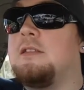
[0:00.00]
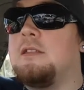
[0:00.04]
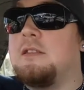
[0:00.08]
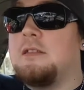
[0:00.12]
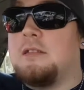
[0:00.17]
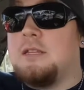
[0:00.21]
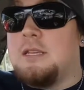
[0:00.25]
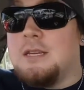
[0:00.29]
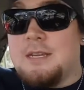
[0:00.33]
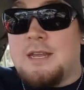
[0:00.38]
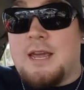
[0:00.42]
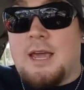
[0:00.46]

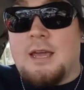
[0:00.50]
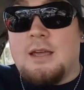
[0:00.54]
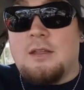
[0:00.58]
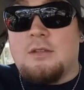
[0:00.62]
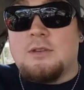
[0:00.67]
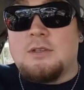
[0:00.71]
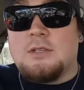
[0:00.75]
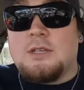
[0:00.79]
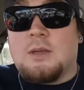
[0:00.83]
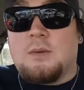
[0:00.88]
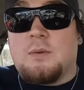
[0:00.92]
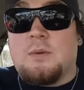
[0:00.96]
Today it
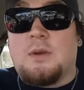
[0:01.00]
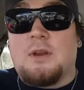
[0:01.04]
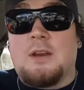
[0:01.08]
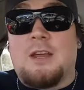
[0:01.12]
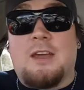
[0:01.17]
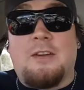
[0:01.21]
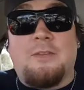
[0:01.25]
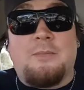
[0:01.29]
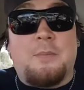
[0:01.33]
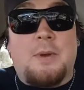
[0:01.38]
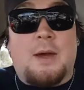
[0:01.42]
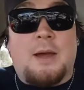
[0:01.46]
looks like we're going to
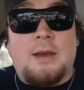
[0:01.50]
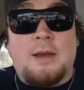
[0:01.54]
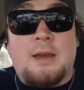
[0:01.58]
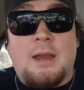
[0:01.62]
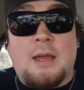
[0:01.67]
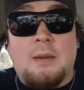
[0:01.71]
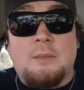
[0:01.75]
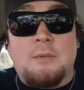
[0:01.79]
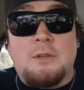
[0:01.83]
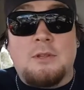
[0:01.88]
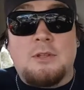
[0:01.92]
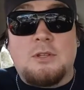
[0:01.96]
have Martin
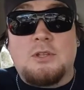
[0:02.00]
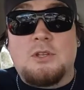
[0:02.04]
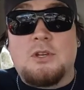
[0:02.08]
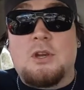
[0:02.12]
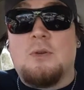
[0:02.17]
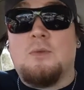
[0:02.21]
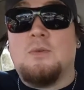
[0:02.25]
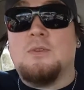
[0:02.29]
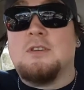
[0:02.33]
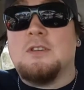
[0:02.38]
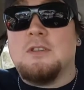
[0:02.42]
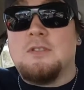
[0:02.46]
Abel on the show,
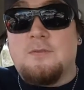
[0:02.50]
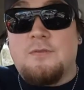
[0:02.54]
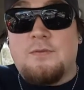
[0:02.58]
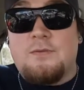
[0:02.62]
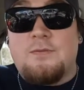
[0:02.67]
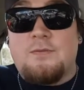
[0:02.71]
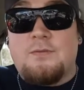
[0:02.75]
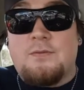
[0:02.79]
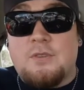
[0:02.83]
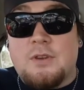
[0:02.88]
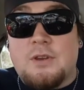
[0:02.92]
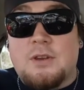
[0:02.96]
which is
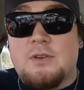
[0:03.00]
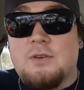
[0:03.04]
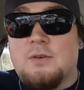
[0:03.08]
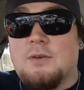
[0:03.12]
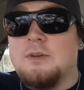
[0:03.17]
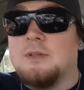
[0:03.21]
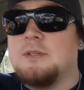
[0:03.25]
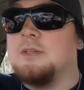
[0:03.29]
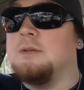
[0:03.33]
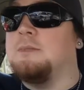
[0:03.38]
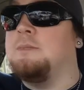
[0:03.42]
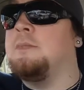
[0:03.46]
freaking
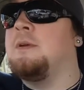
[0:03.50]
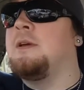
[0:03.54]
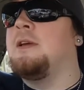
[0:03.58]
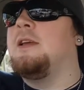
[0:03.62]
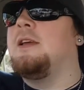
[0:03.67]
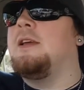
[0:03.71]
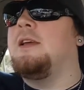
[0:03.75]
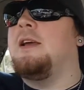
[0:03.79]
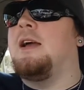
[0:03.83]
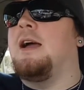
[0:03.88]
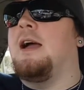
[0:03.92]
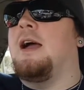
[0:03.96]
awesome.
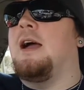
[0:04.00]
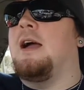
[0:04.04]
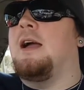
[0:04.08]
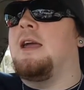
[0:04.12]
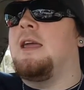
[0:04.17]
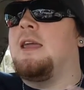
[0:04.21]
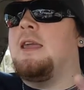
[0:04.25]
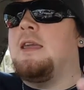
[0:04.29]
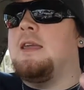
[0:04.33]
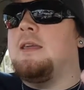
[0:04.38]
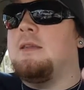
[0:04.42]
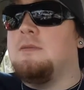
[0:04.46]

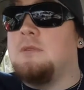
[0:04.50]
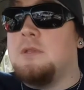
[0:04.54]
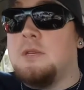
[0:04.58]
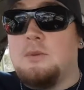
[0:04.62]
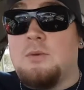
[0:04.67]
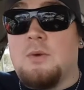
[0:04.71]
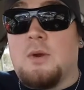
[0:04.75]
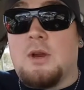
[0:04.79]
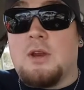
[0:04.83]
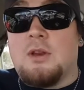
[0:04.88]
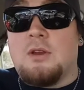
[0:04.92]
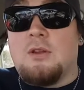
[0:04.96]
He did
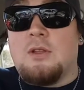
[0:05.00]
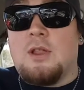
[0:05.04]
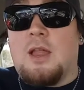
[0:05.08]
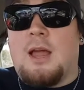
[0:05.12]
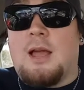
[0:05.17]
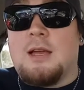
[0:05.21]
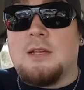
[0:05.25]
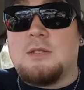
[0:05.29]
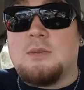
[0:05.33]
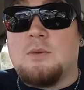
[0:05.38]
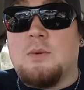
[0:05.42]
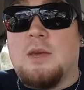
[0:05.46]
want to do
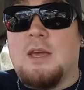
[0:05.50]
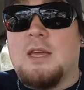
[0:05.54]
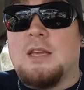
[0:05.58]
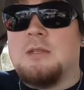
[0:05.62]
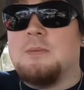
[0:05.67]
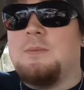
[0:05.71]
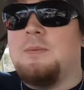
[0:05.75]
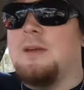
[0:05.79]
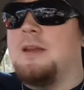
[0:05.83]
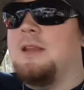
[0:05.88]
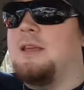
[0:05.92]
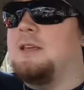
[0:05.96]
last week's,
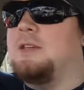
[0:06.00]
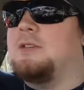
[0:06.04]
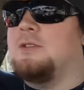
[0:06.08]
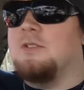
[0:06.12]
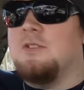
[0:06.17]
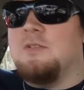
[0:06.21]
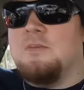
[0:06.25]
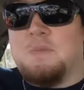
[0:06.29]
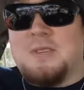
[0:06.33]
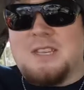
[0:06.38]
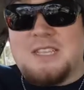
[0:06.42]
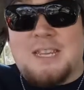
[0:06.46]
but he sort
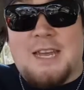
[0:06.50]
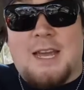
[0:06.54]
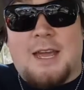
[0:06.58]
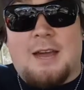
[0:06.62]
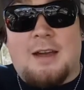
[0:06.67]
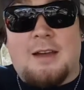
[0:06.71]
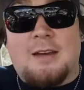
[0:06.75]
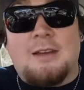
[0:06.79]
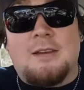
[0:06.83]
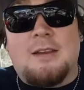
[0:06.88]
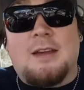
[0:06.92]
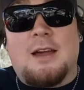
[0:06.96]
of missed
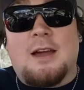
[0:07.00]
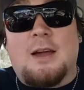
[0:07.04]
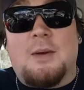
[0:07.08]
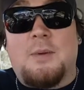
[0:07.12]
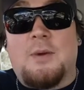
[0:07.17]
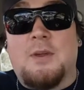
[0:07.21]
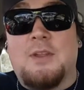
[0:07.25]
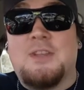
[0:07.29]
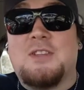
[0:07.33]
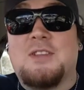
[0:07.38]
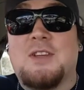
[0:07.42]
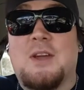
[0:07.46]
out. By
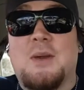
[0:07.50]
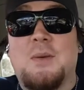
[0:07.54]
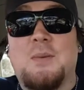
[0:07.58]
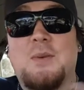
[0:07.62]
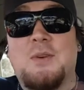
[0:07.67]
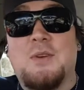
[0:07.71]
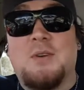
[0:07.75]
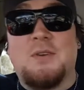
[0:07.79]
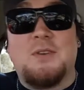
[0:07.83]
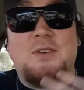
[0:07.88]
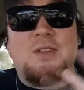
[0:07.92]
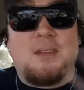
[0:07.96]
the time we'd
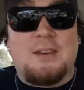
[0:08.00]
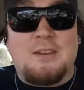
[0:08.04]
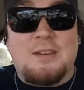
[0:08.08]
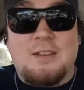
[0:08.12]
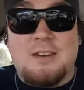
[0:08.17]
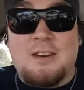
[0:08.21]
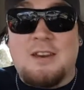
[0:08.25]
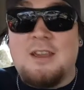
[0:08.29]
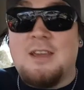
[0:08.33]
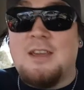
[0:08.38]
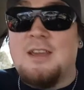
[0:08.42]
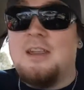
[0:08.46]
all done it,
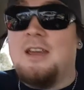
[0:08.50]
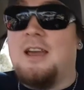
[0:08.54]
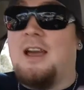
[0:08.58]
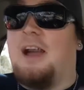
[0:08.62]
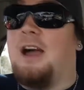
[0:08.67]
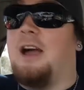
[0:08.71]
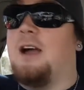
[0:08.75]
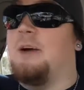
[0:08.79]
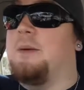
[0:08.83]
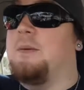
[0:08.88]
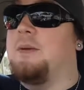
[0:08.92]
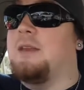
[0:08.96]

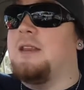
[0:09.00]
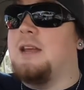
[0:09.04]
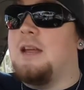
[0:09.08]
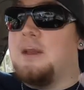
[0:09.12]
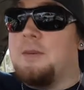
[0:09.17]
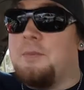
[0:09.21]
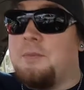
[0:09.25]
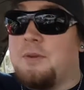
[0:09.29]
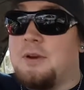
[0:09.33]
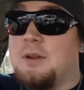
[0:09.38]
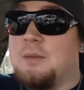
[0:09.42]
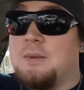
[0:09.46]
he'd had a
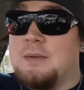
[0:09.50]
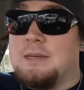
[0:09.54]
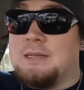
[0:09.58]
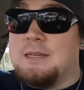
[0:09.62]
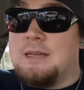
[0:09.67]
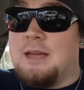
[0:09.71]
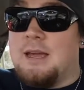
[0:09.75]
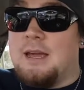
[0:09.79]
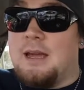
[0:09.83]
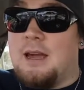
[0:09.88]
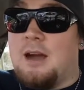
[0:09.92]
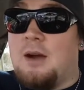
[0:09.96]
pretty busy
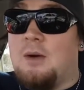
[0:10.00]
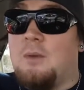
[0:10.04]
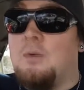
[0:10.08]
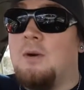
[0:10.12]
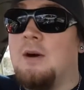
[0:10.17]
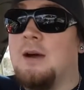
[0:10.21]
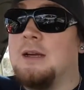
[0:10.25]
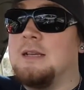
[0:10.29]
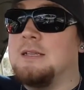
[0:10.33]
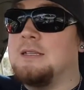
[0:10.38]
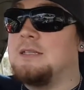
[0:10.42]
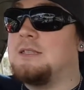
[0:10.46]
day
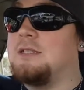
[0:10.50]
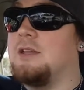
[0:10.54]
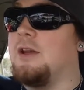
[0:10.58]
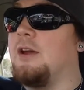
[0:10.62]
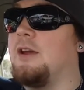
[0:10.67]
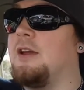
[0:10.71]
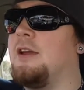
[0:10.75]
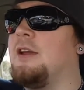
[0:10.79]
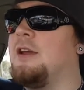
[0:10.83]
art-wise. So